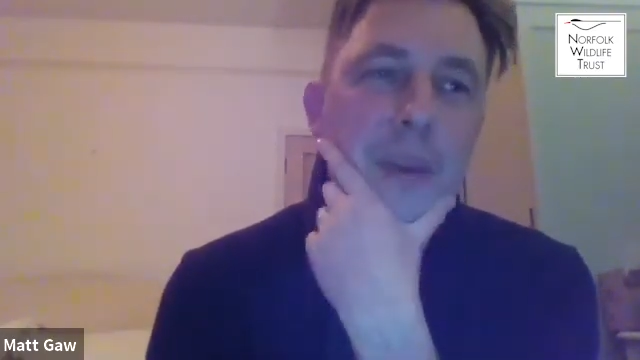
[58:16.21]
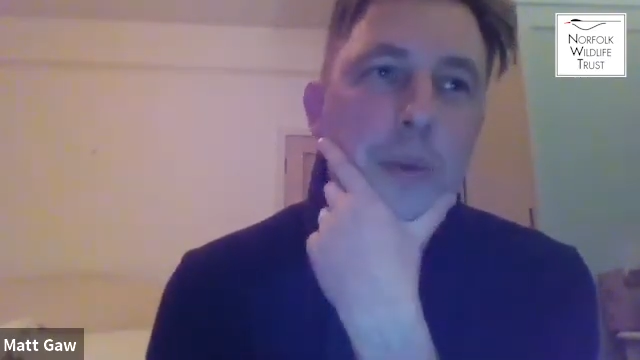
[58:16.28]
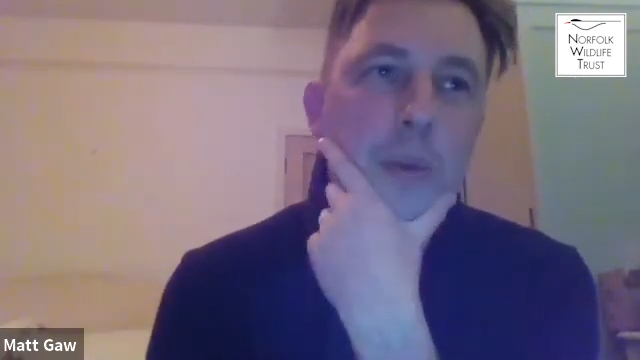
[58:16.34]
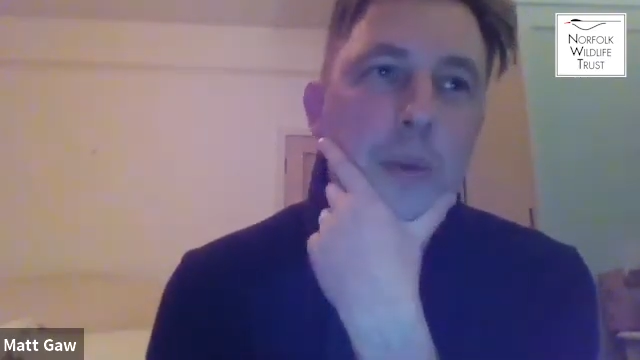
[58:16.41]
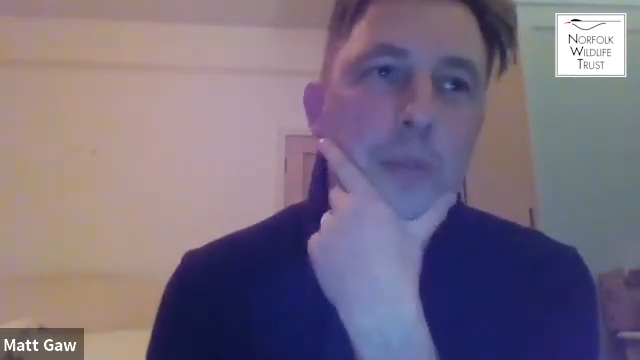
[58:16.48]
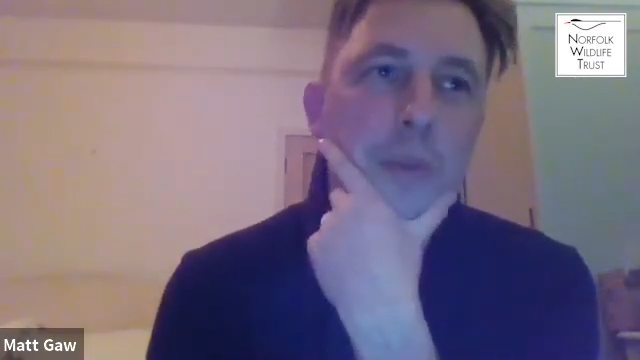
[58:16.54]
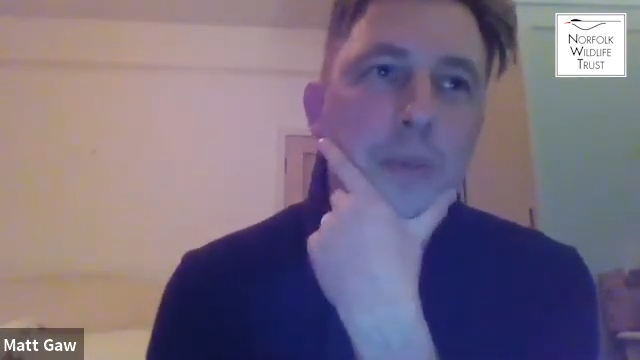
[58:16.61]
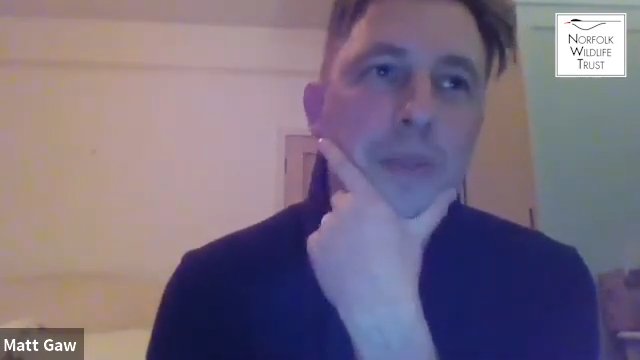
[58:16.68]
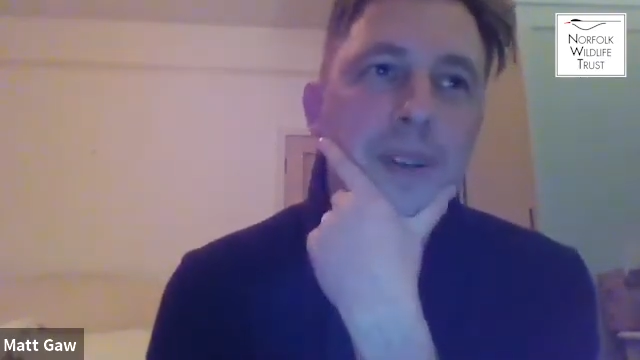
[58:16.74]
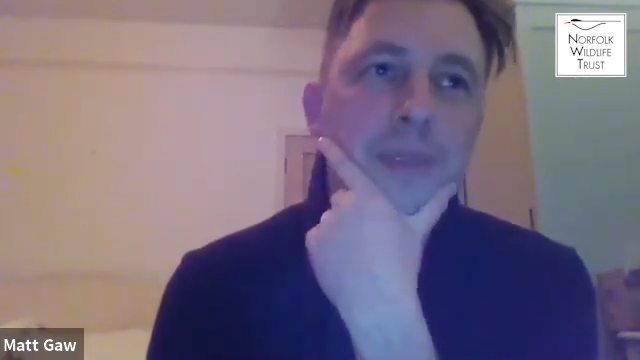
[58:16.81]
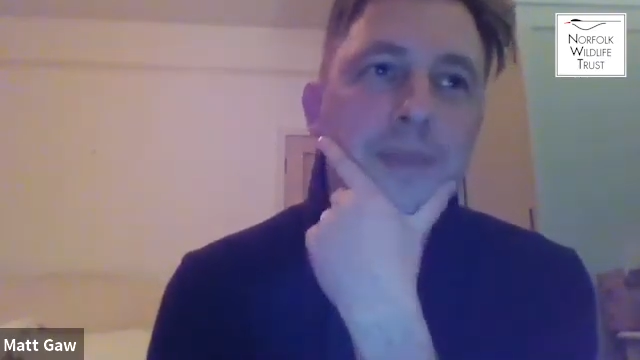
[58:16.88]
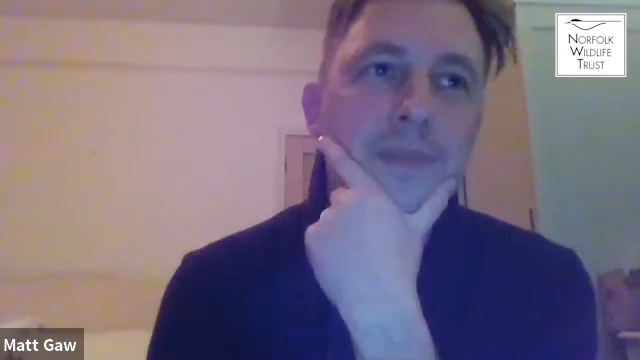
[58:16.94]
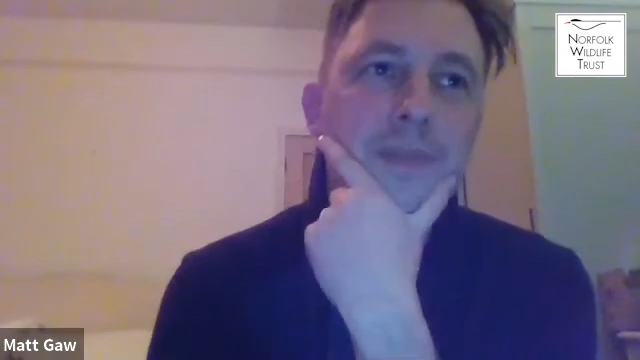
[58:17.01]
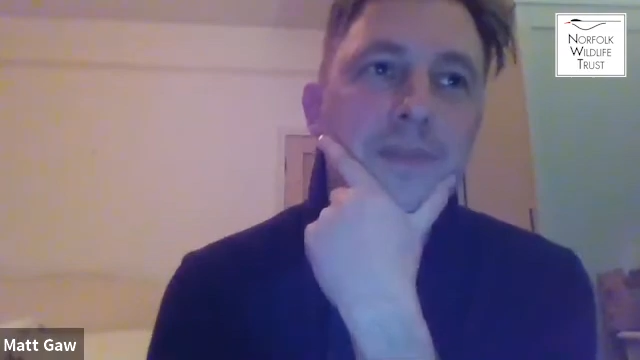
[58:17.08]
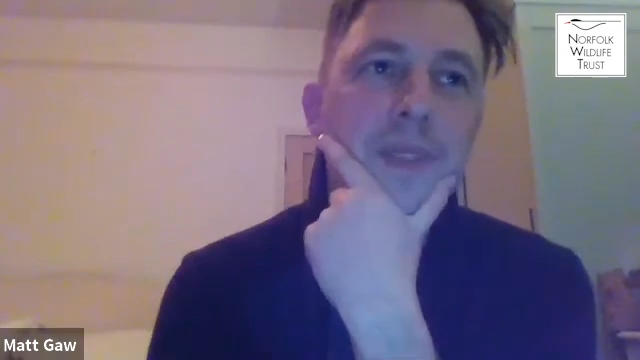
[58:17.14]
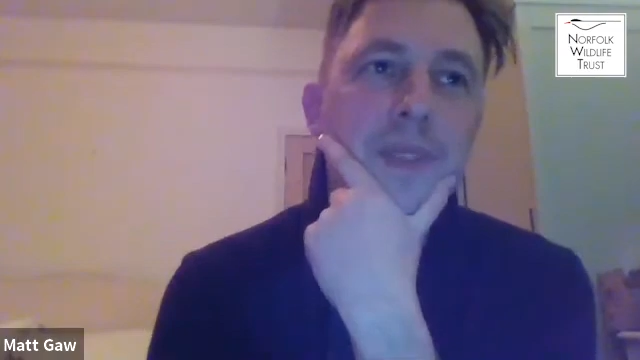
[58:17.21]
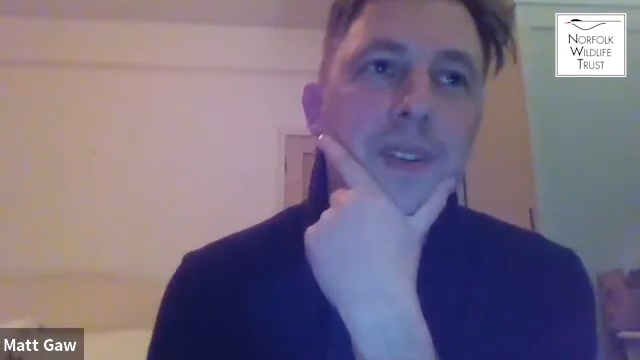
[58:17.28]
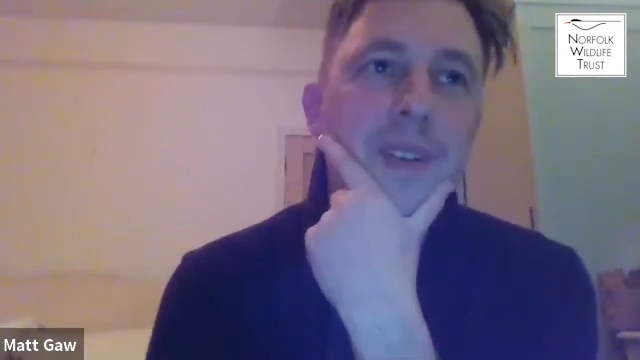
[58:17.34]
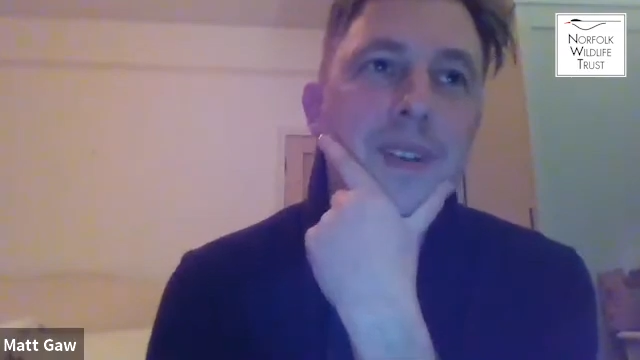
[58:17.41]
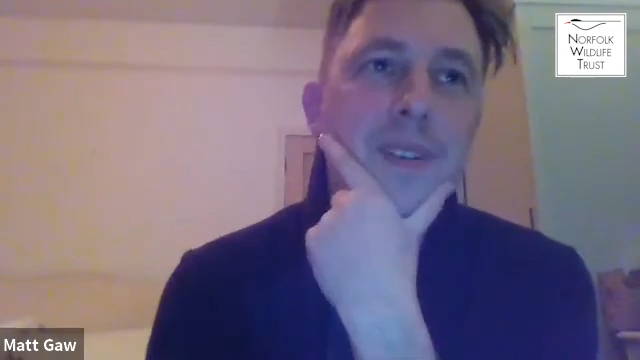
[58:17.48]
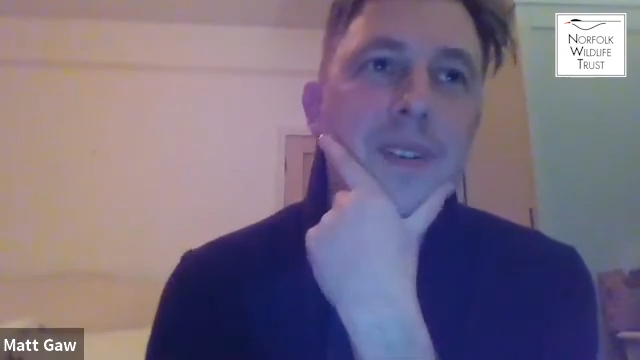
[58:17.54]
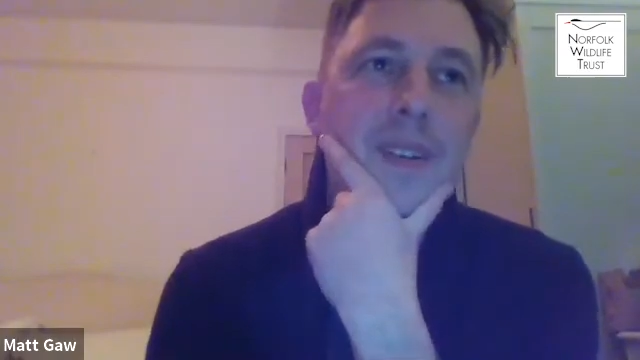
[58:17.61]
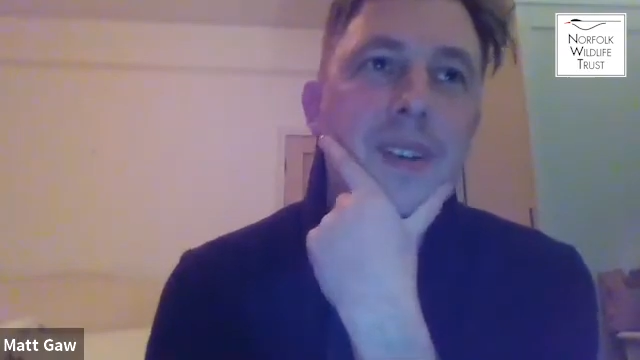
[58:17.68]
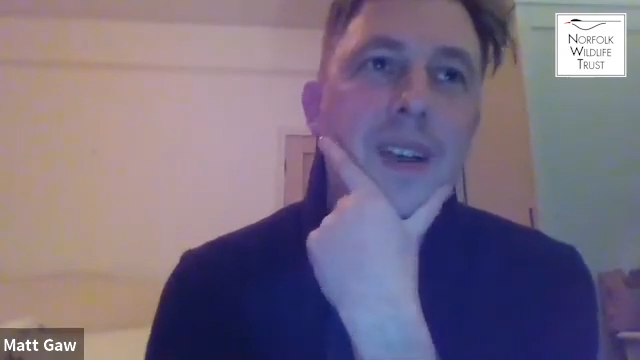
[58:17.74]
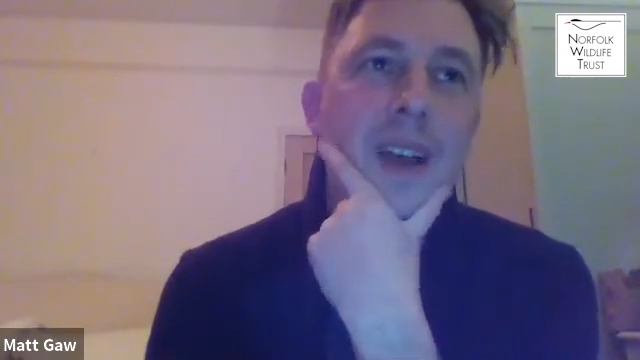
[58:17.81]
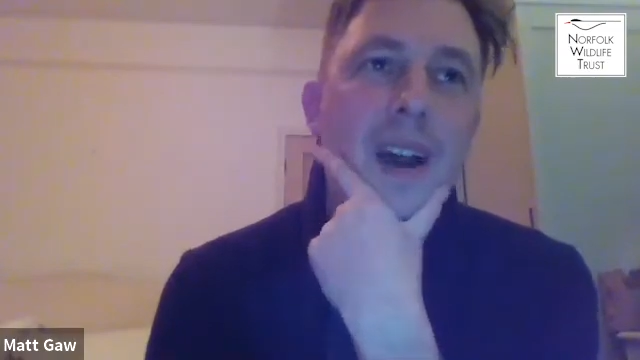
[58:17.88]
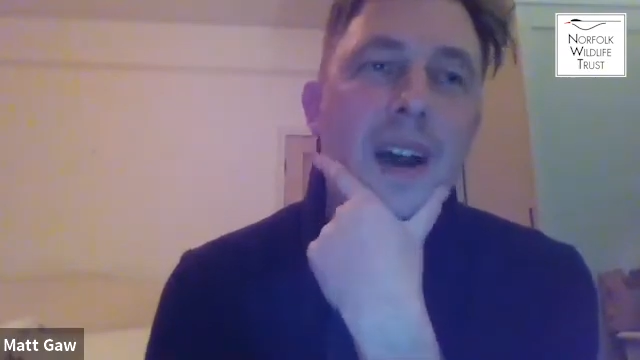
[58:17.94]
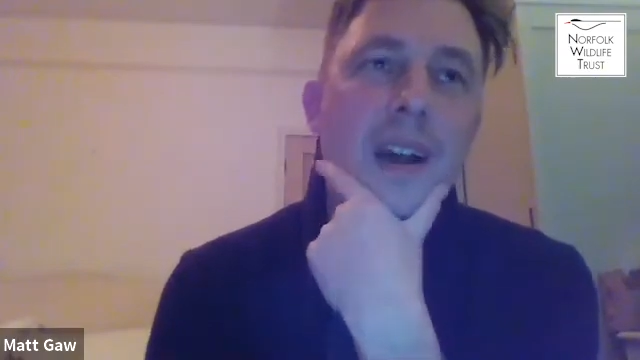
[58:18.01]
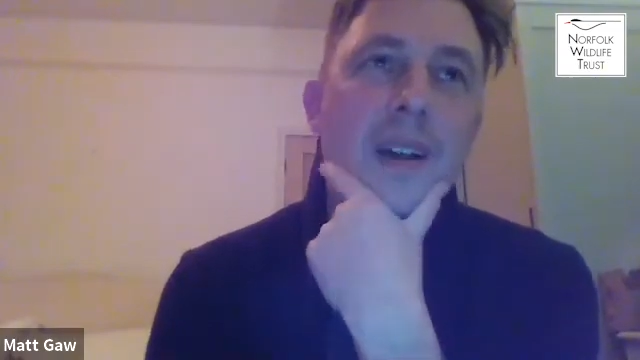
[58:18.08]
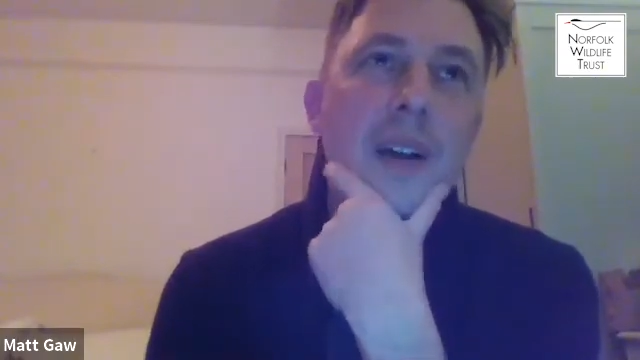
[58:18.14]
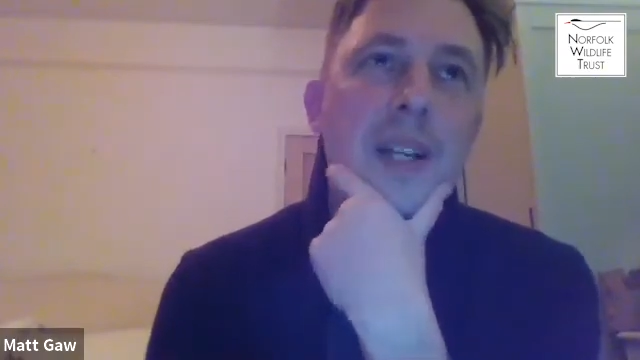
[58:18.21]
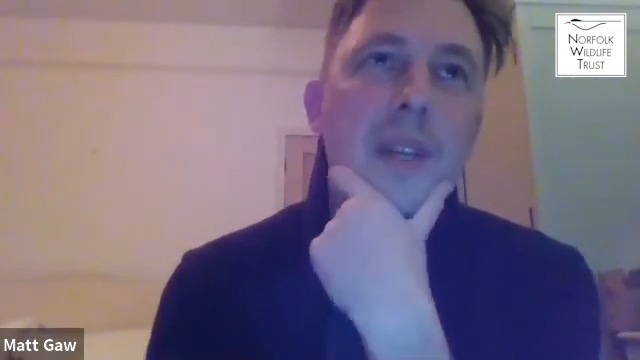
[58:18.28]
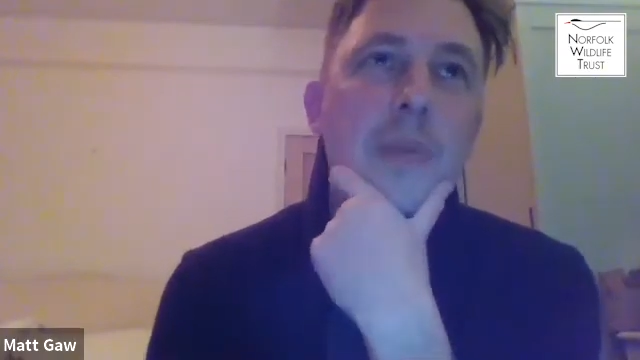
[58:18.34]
I don't